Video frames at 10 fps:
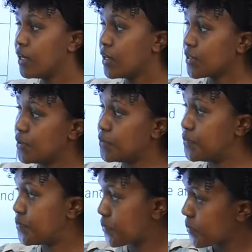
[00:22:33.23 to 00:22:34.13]

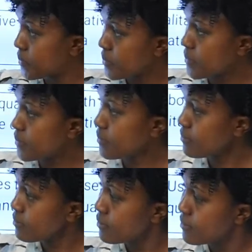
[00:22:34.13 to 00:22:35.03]
So,
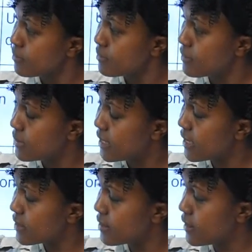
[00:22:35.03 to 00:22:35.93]
the
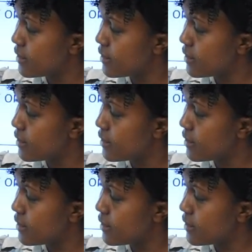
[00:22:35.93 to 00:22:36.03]
next